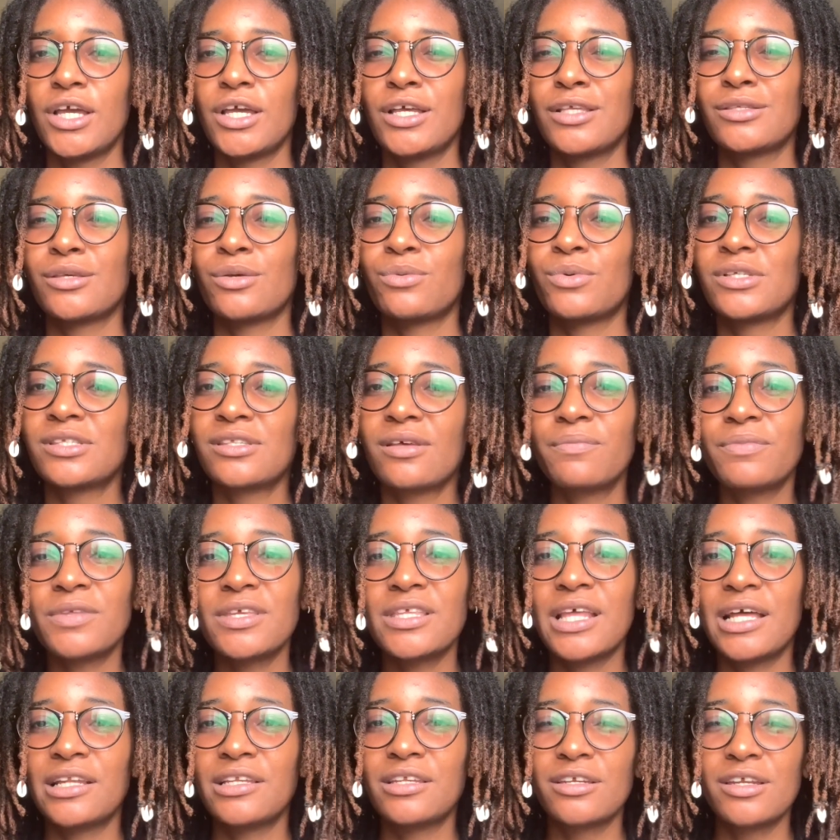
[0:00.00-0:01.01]
So it was something
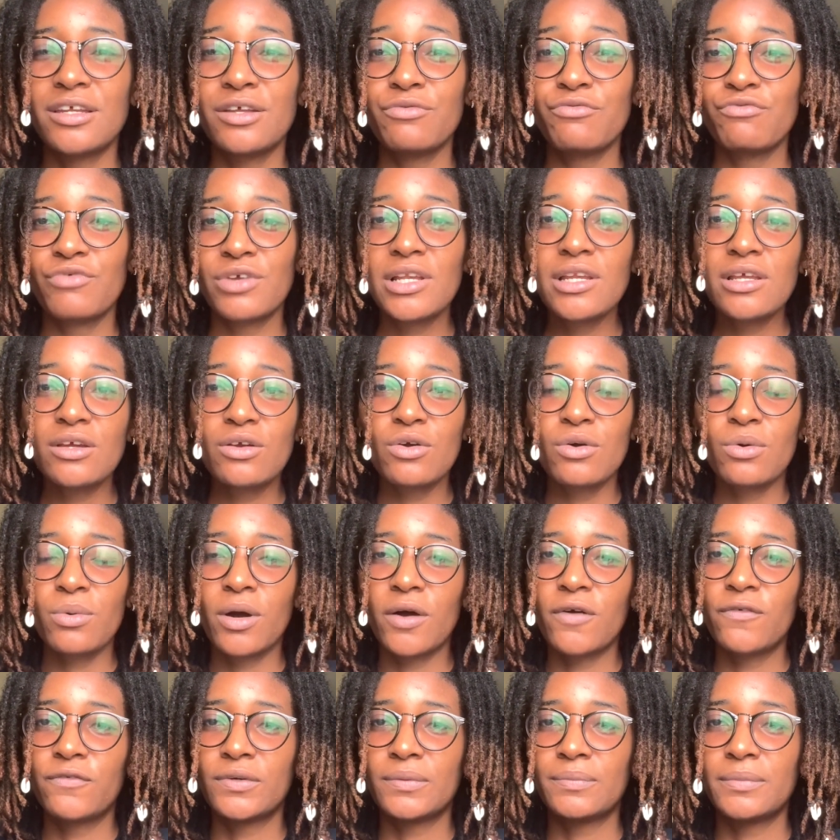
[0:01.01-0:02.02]
that didn't really go
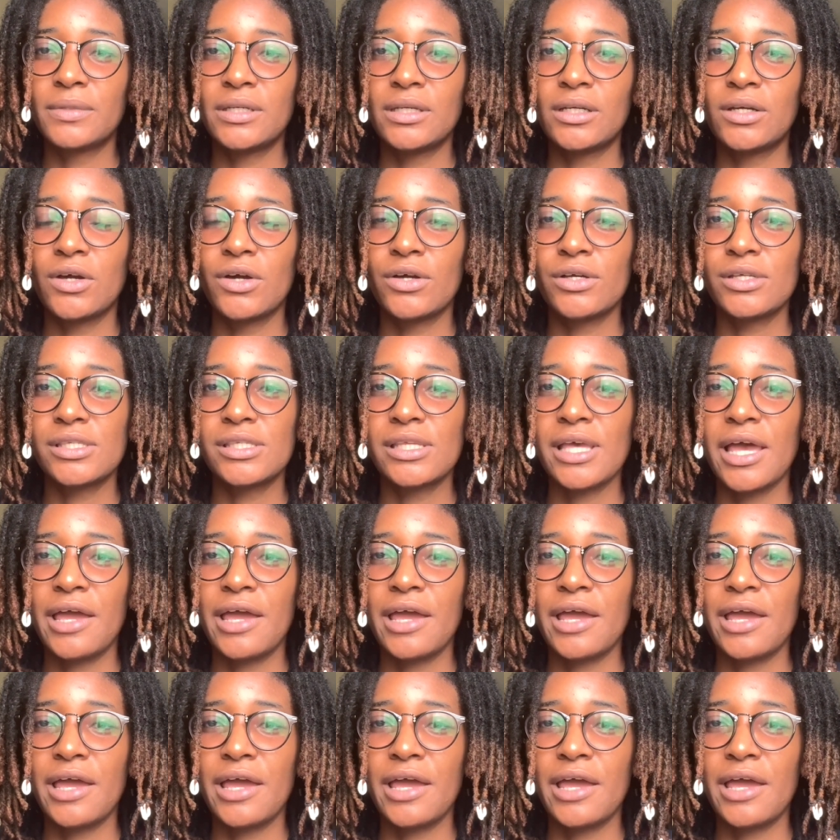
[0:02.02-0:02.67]
well for me because I